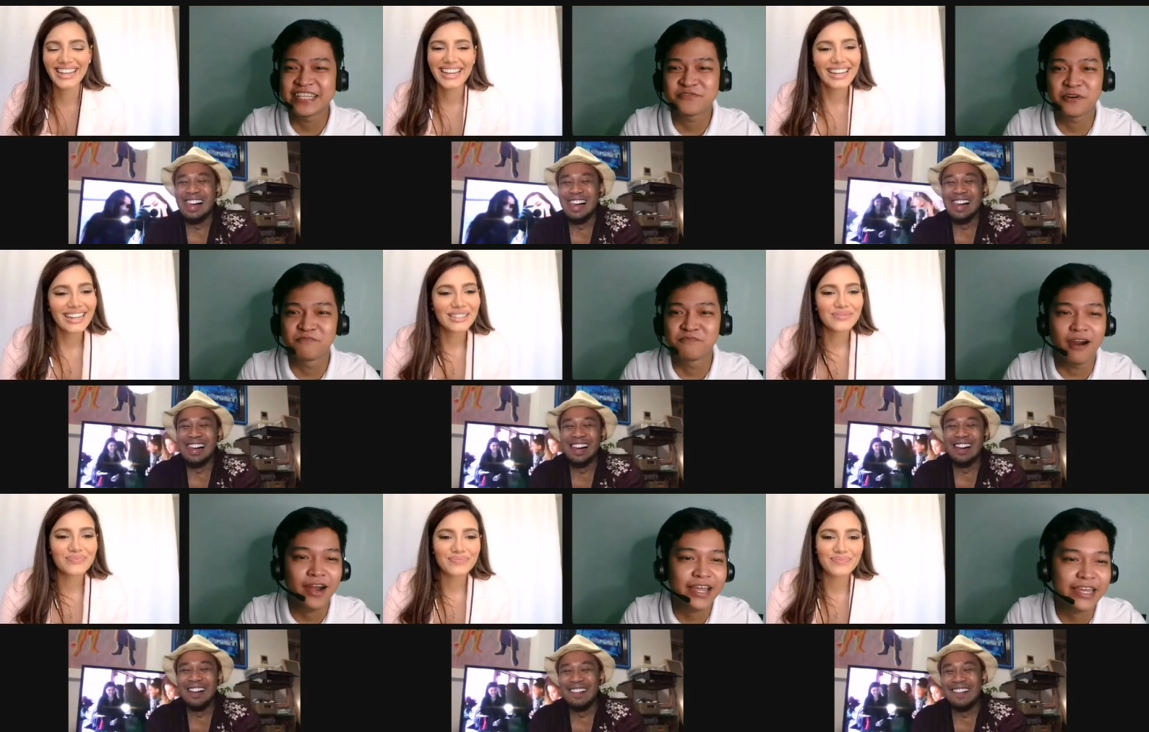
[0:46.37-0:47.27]
Speaker 1: is from
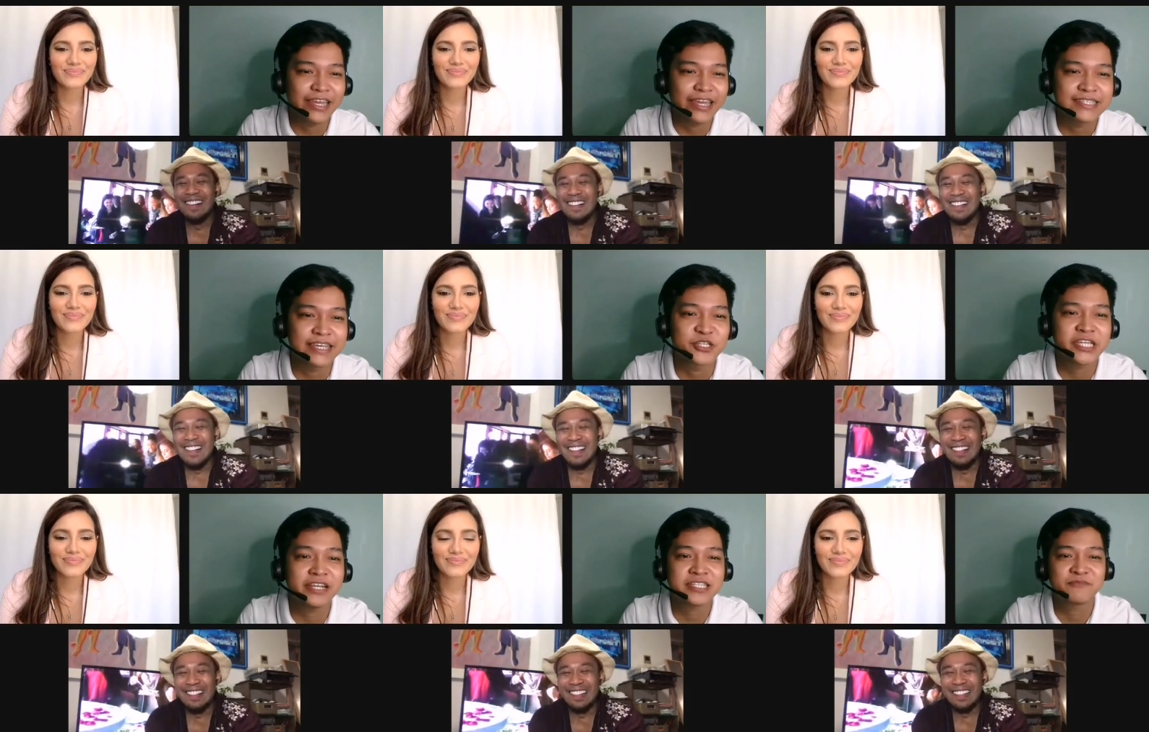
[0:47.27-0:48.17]
Mark, and he said,
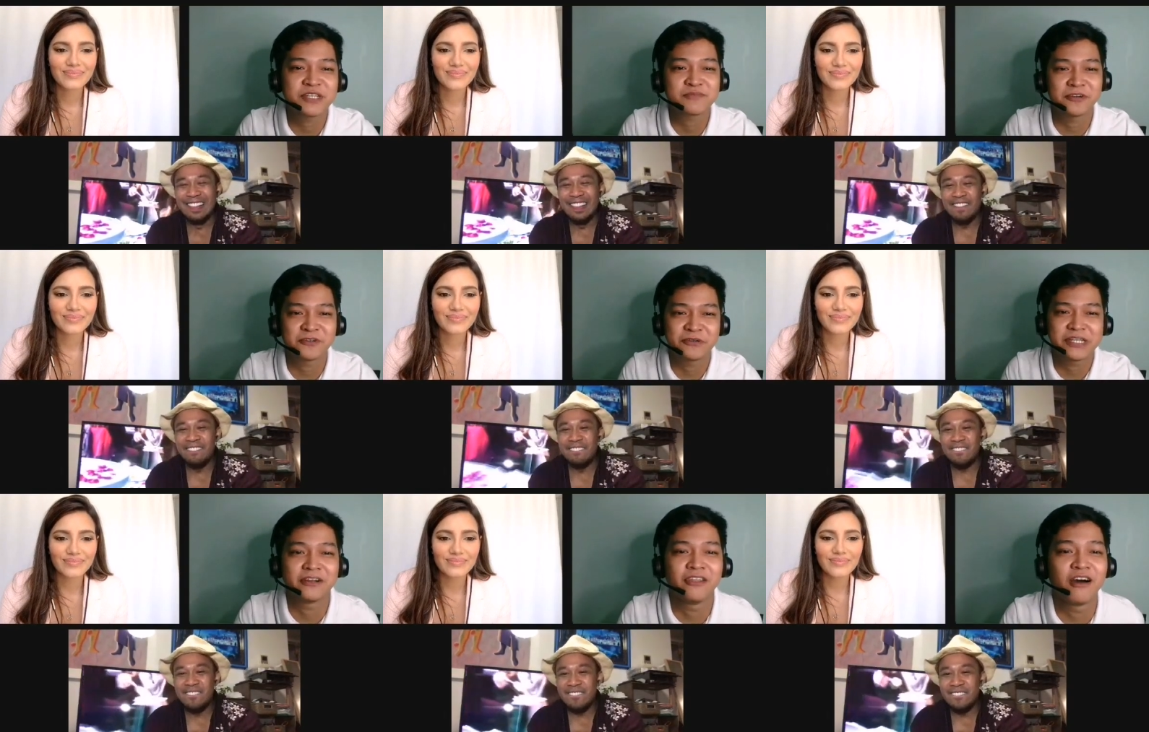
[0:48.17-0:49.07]
cheers, Miss Puerto
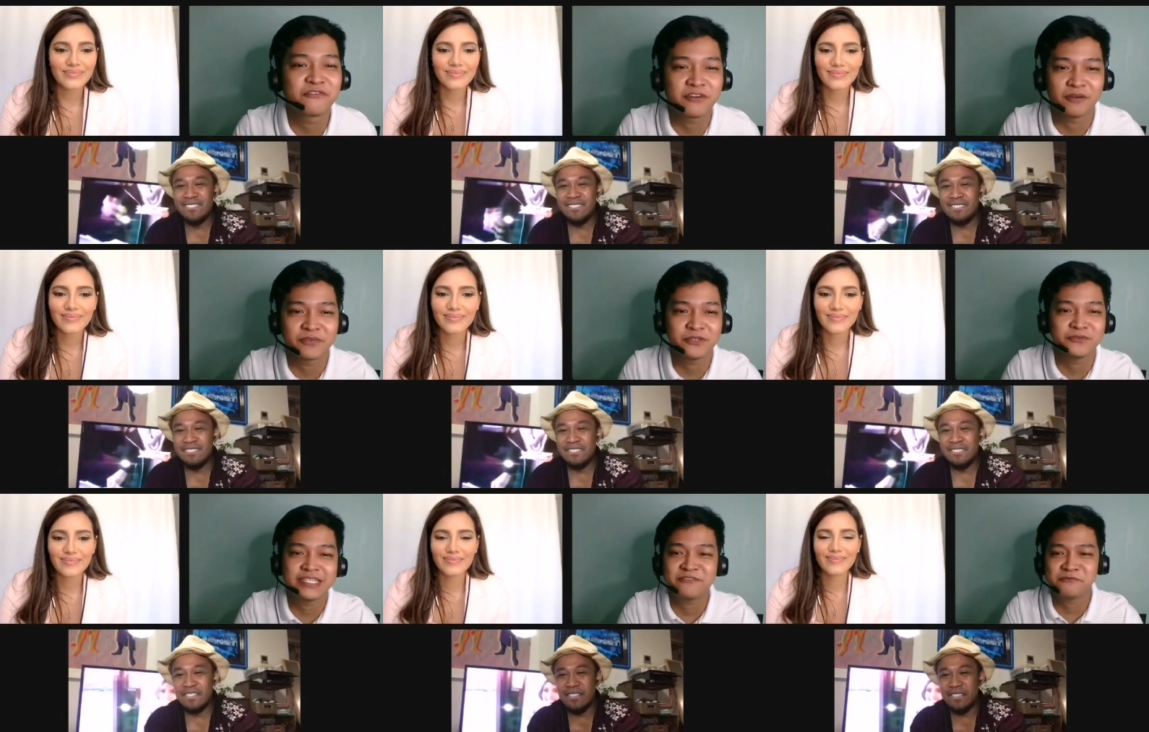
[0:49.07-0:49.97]
Rico love from
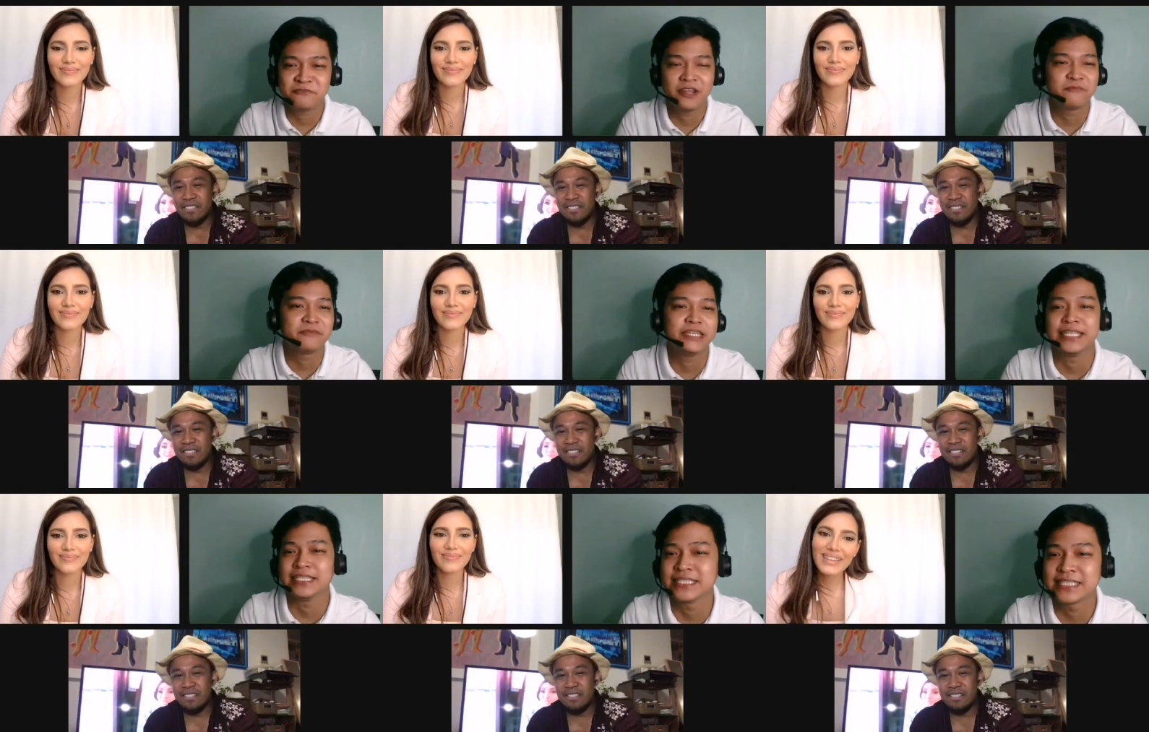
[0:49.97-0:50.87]
QZ
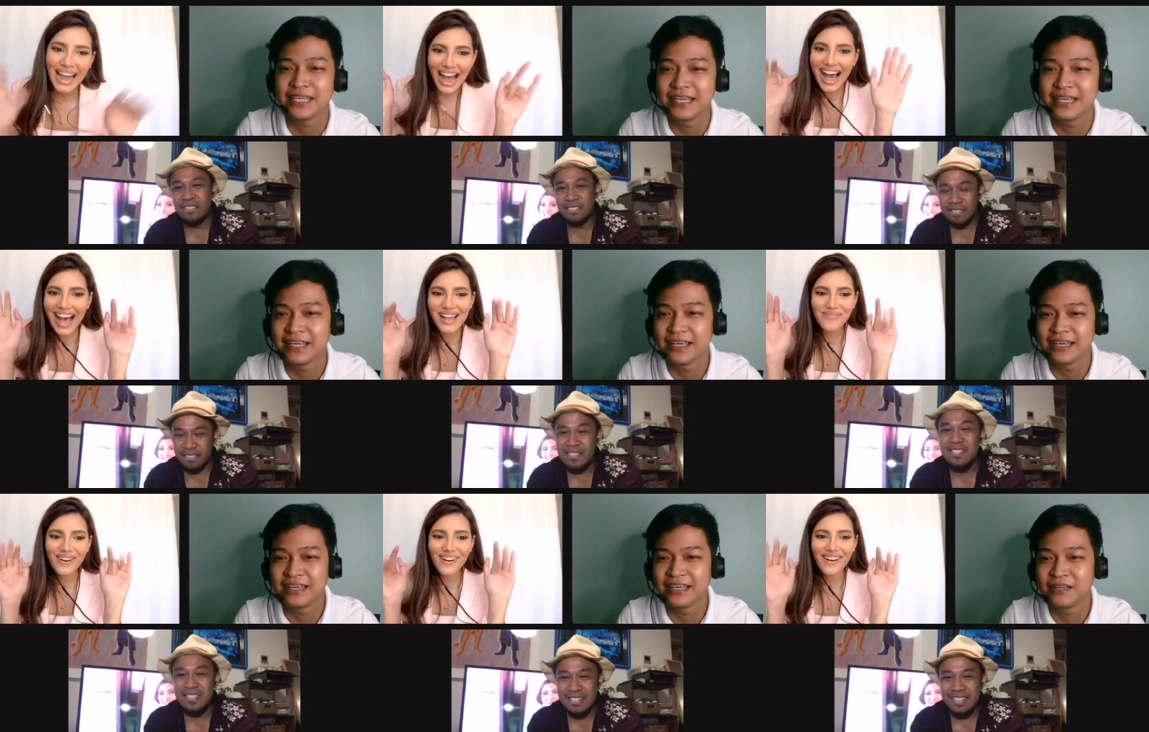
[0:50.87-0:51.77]
Philippines.
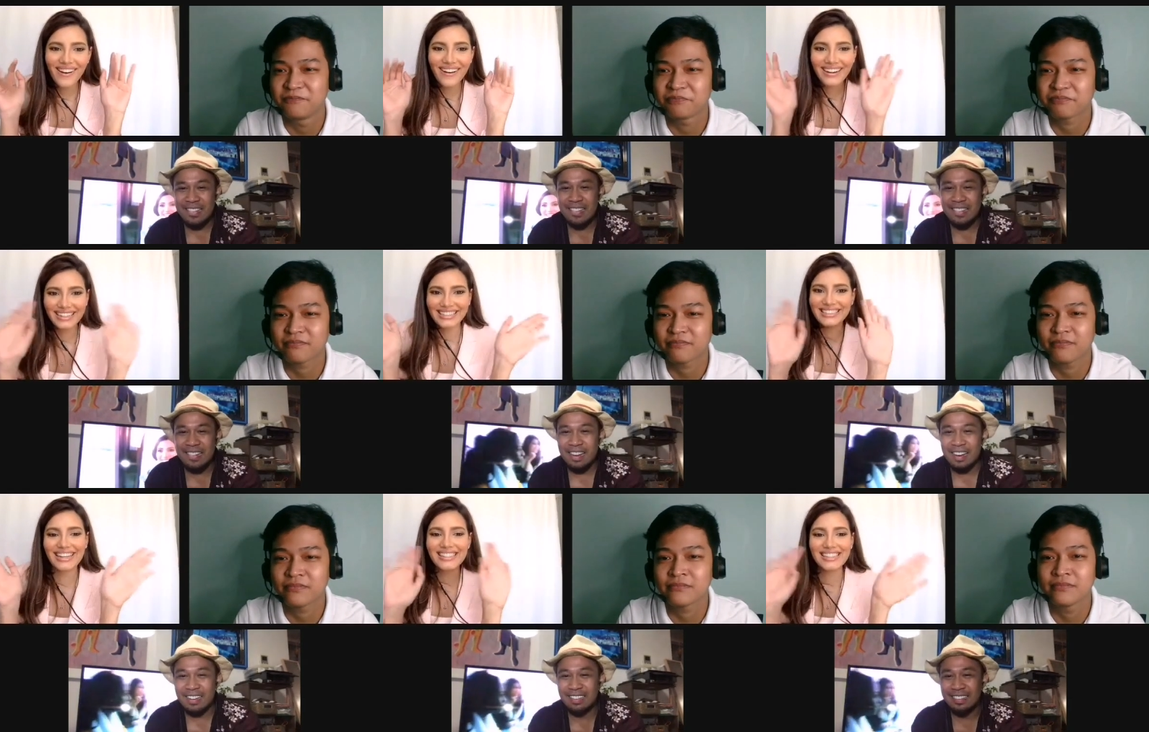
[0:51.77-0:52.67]
Speaker 2: Hi, Mark.
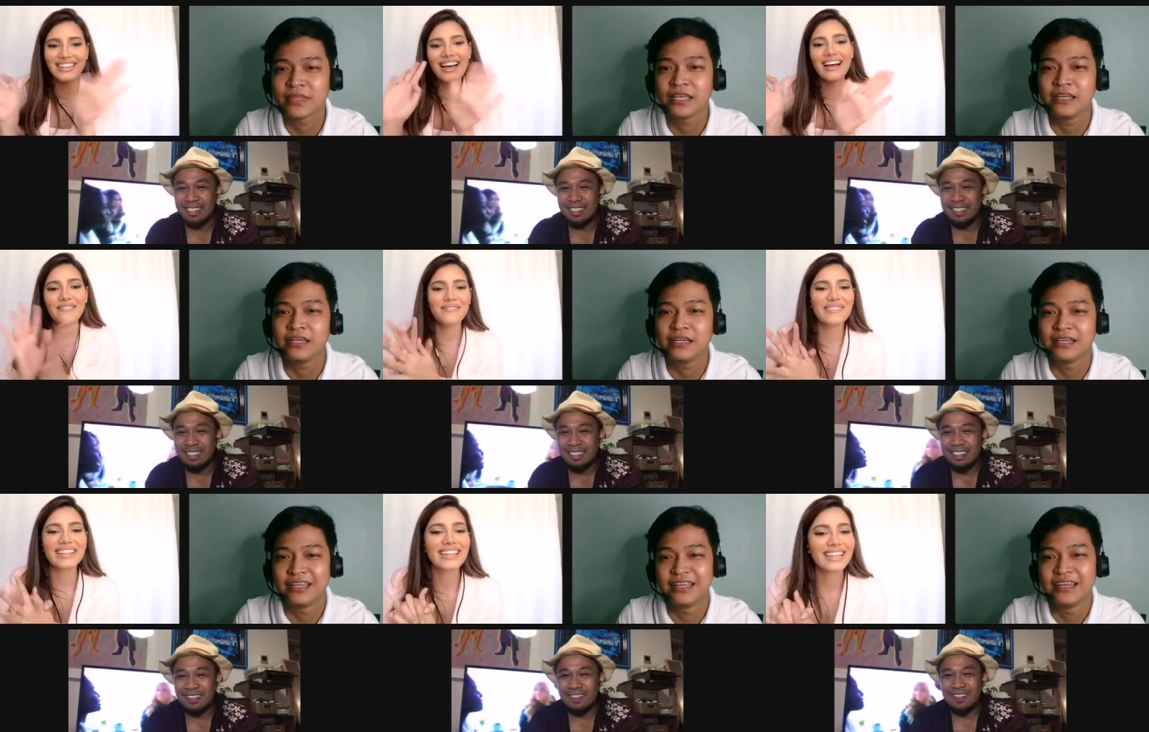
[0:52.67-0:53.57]
Lots of
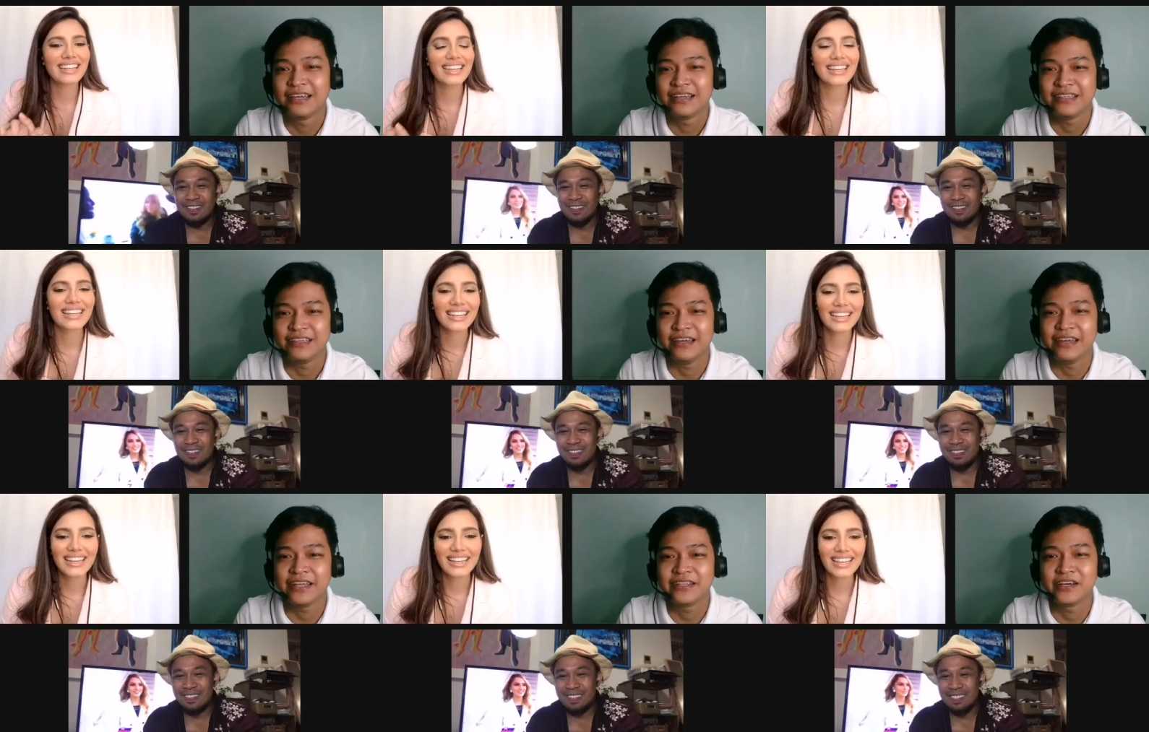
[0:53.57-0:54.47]
love.
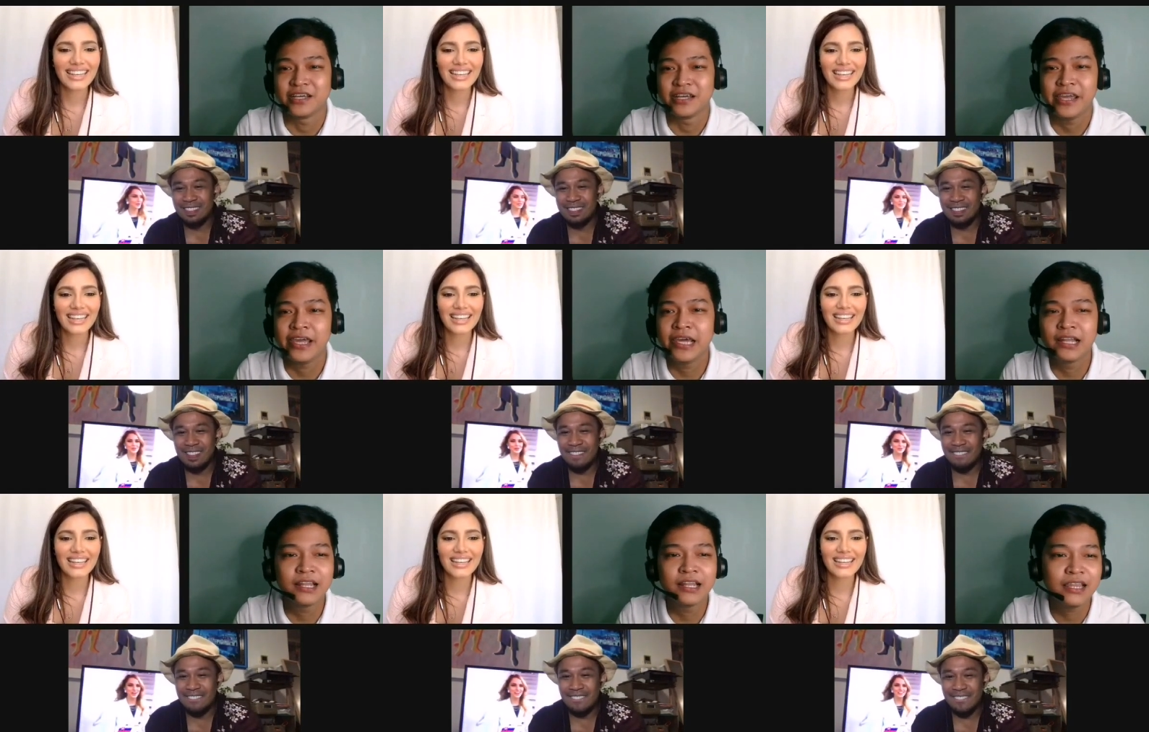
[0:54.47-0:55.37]
Yeah,
Speaker 1: and
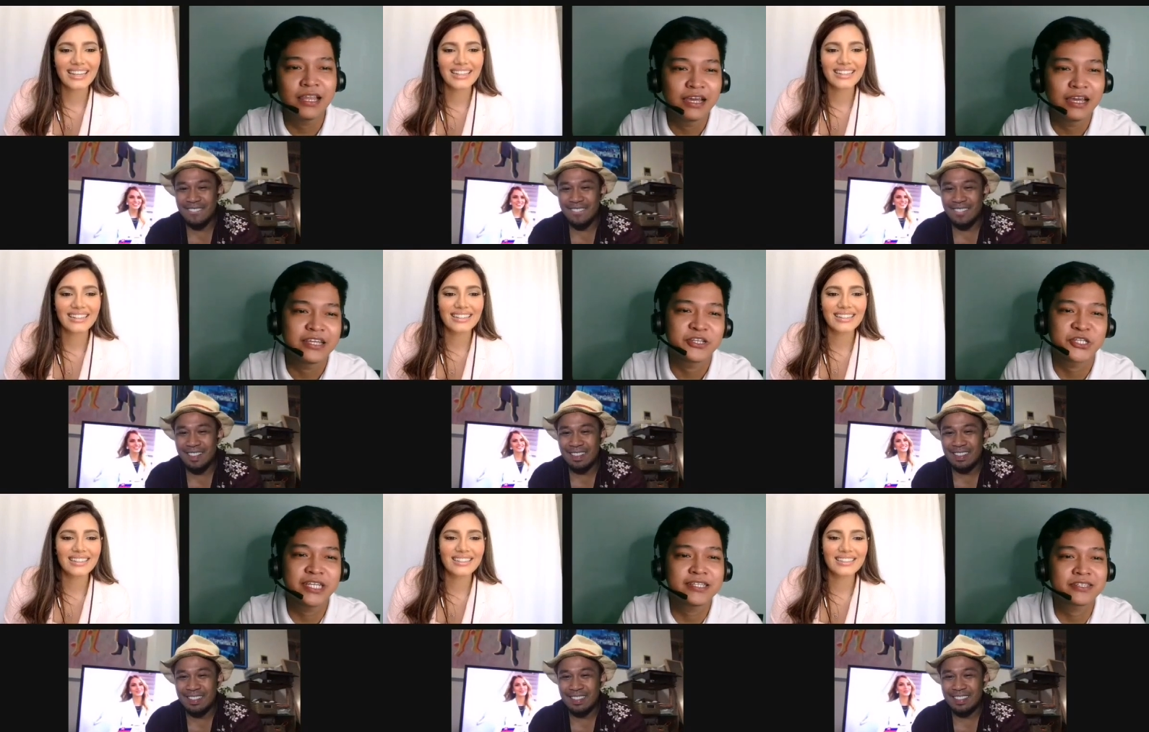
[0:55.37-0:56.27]
Hill,
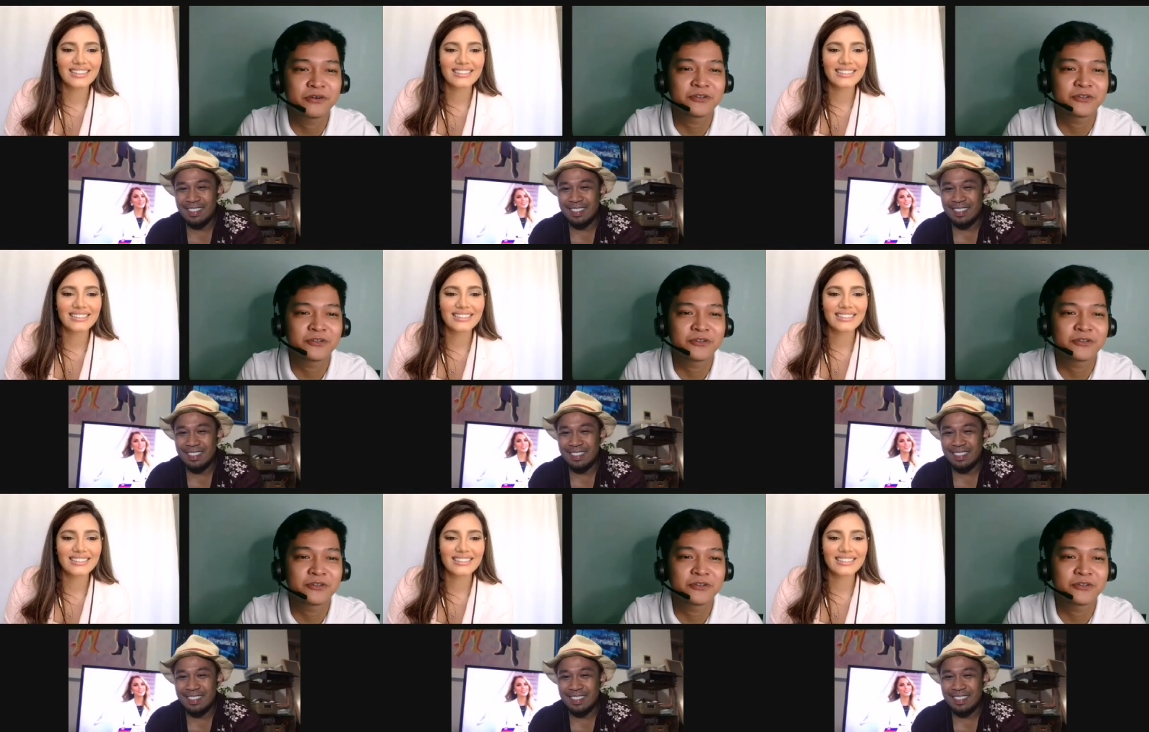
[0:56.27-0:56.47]
she is